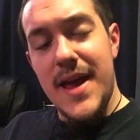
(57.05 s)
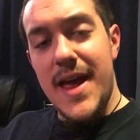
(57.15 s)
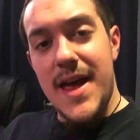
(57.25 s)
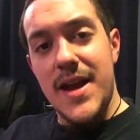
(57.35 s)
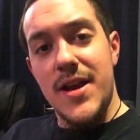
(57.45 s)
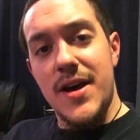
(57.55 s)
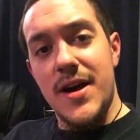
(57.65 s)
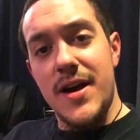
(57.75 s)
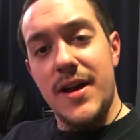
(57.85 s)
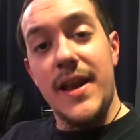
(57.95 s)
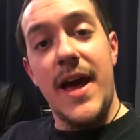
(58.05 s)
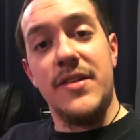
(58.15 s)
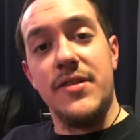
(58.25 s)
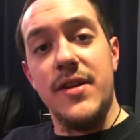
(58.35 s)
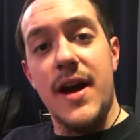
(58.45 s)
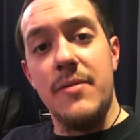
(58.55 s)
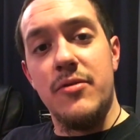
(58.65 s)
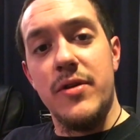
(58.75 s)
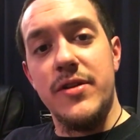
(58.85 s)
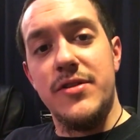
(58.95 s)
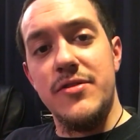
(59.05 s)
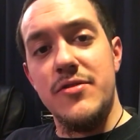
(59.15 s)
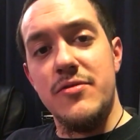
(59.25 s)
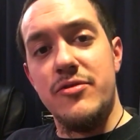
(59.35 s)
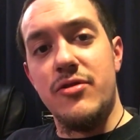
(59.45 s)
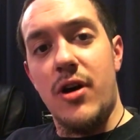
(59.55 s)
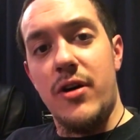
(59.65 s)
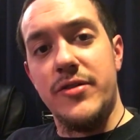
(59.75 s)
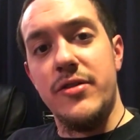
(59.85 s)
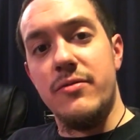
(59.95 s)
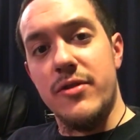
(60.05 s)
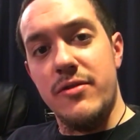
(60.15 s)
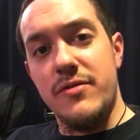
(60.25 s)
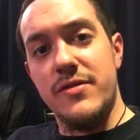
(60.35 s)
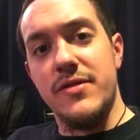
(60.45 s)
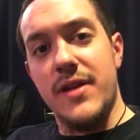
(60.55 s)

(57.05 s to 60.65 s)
And lastly, I'm going to draw two runes,